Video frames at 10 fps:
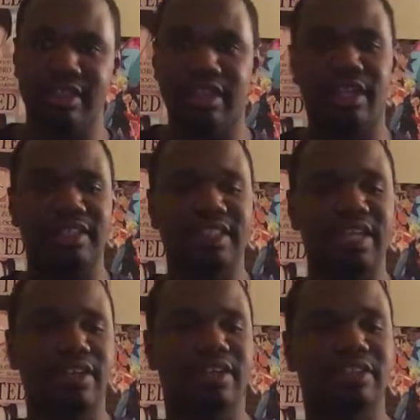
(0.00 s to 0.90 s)
You know,
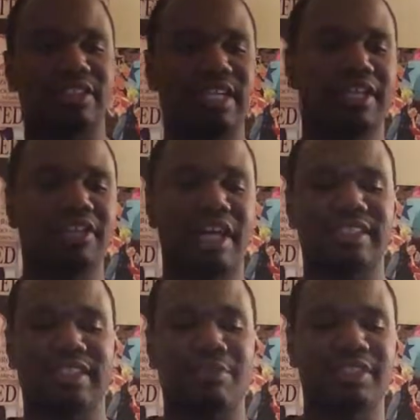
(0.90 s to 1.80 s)
it's like you got
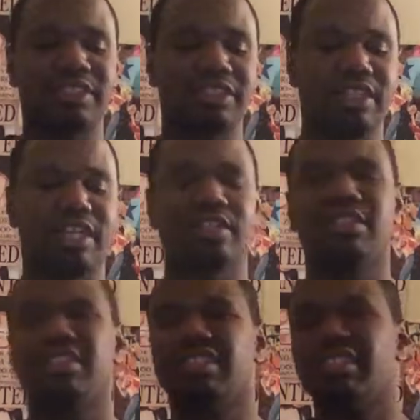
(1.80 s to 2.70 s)
summons and you're like,
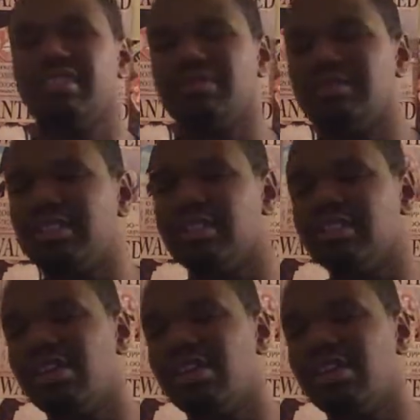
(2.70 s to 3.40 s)
I don't want